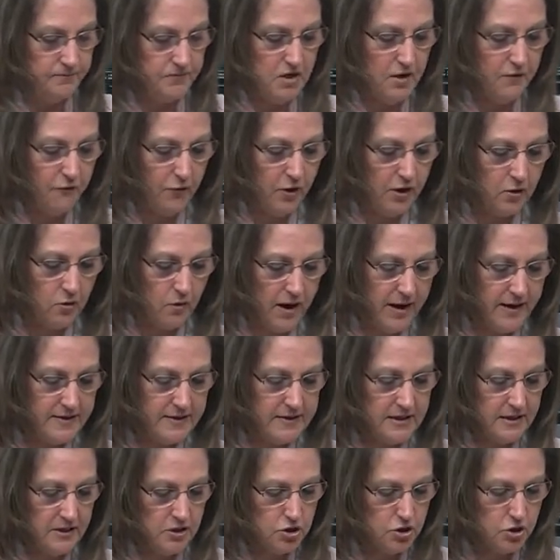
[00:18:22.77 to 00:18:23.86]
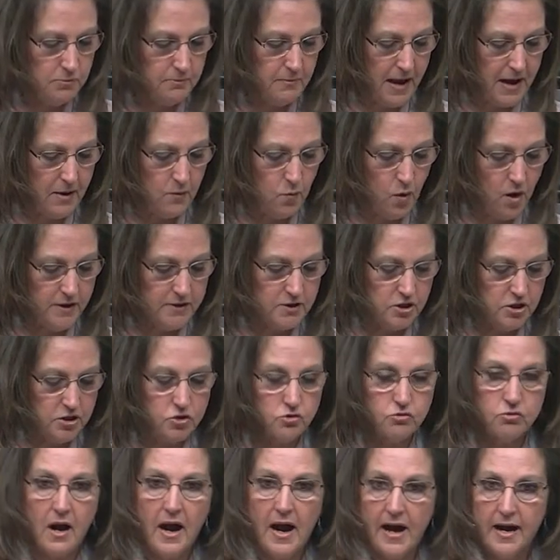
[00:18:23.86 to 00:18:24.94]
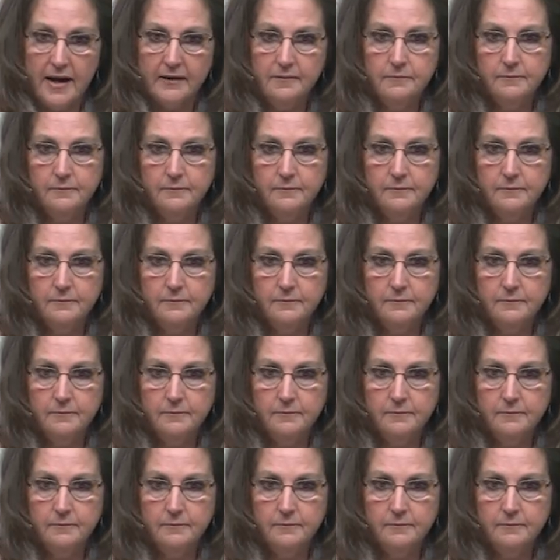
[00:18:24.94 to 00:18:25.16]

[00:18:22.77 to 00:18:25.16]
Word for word: different grains that you may want to try,